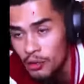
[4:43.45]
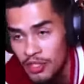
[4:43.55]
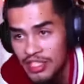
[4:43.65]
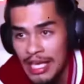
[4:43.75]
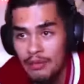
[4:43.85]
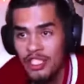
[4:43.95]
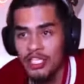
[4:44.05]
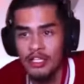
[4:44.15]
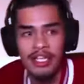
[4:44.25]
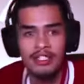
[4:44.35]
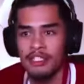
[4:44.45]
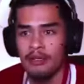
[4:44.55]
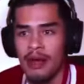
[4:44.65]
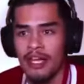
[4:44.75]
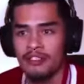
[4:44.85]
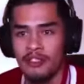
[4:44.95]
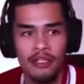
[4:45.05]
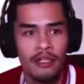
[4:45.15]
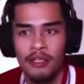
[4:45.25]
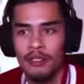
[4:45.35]
the same shit you did to your master.
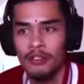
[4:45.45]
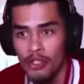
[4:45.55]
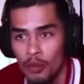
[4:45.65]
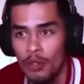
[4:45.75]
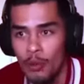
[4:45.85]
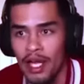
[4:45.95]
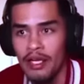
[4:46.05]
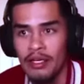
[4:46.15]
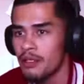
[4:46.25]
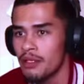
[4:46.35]
You would win.